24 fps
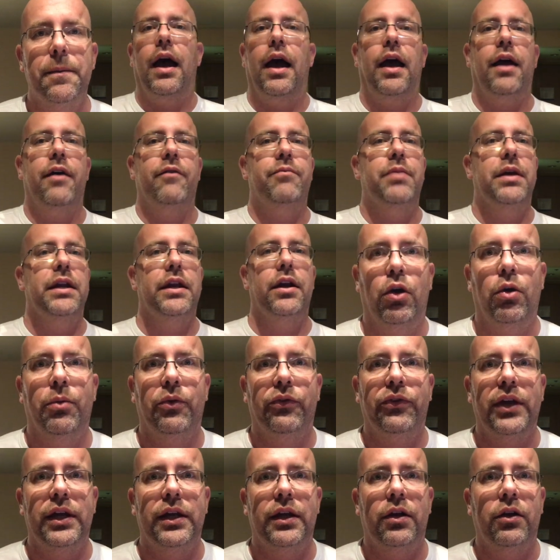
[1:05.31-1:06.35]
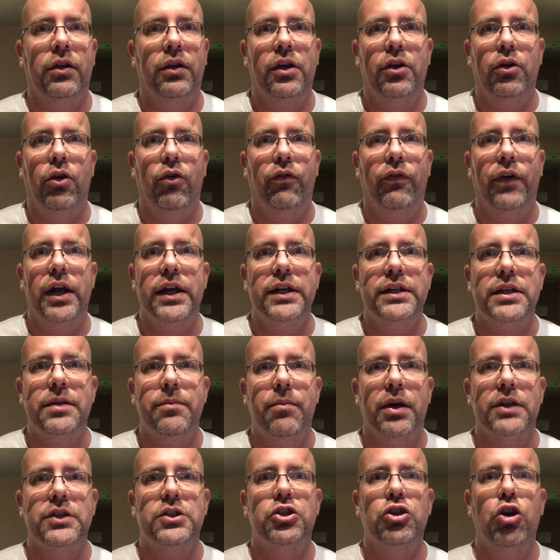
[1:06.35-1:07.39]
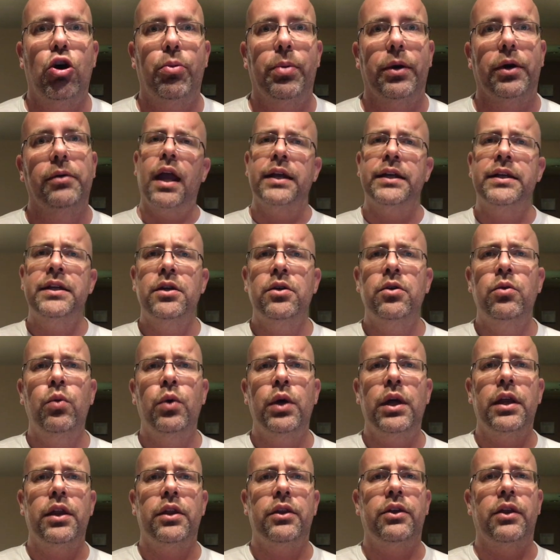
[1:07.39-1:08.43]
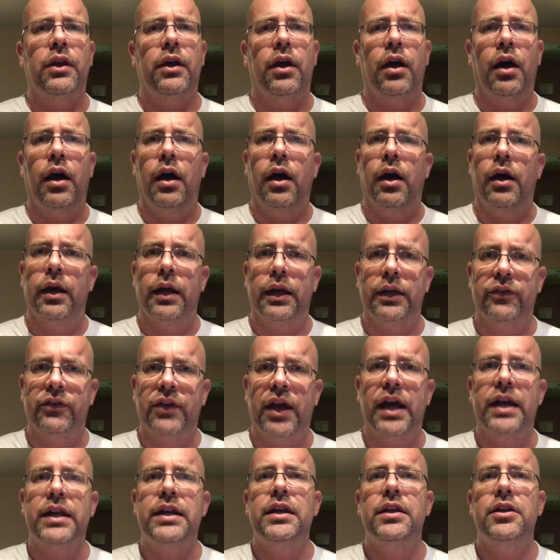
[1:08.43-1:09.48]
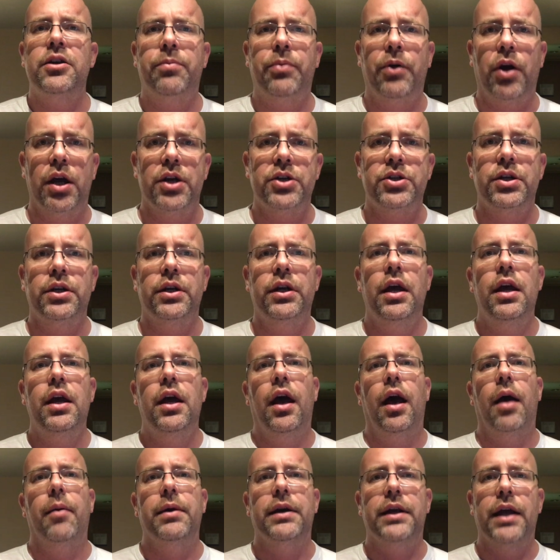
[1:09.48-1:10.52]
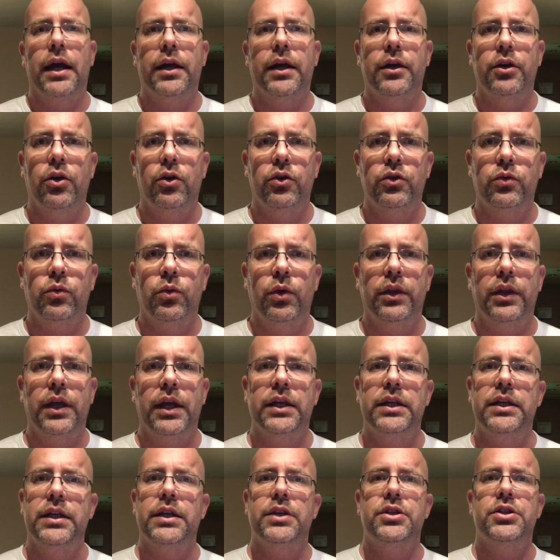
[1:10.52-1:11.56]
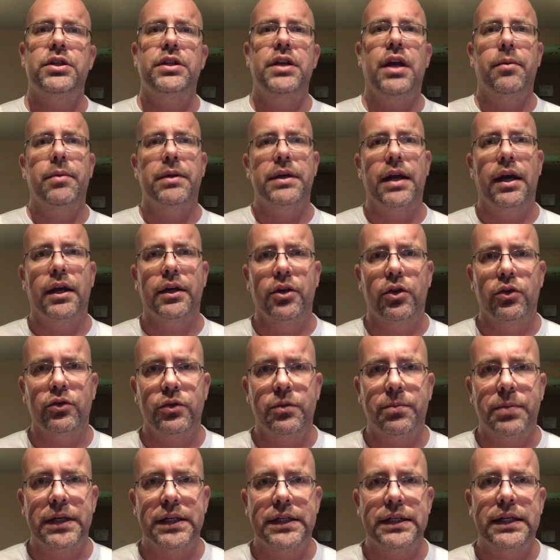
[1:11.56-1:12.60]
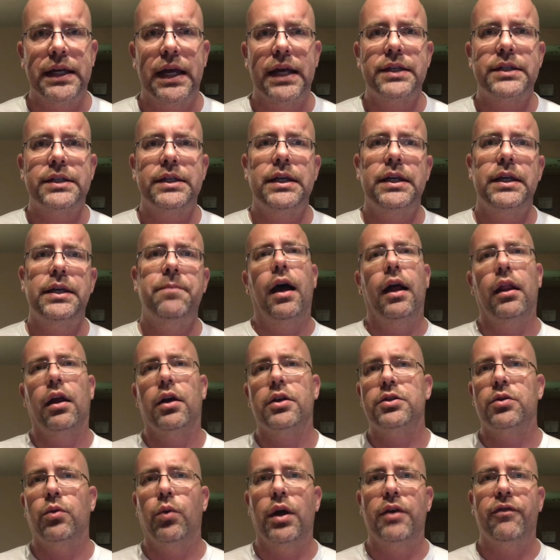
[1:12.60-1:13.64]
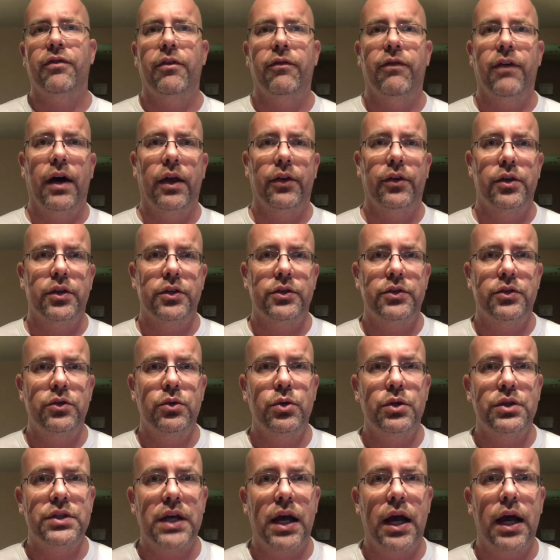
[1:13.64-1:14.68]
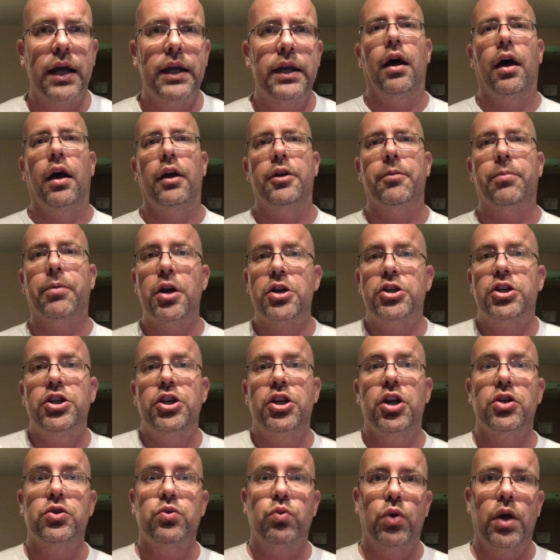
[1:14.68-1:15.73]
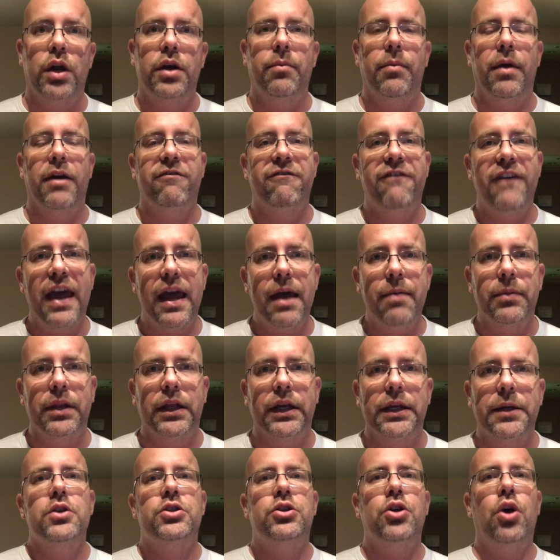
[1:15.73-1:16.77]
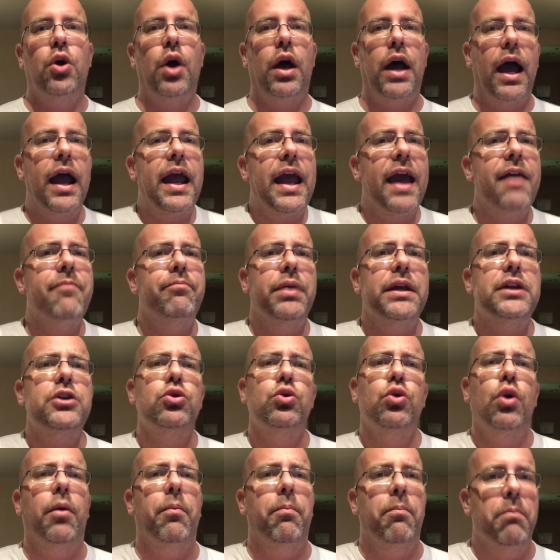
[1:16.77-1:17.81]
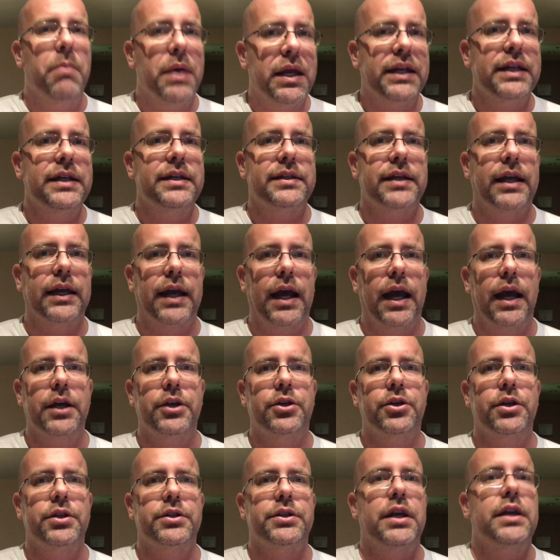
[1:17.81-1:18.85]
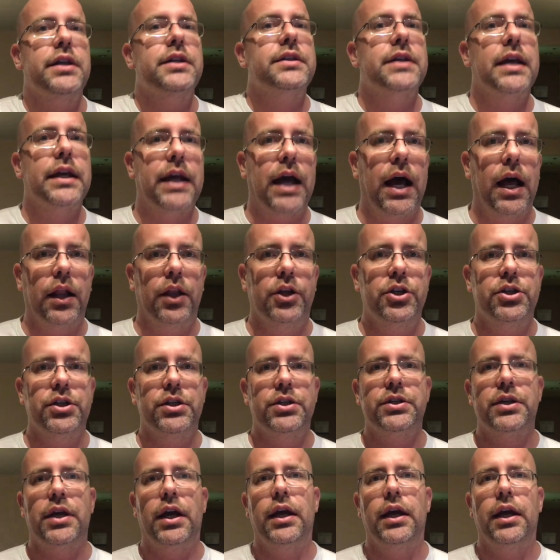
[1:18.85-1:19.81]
I've been almost a, a little over eight 18 months sober. I deal with uh, uh, anxiety and depression. I've been diagnosed with ADHD. I've been diagnosed with PTSD. I lost a wife and a father to suicide. Uh, depression does run in my family. So I have been to many psychiatrists and psychologists.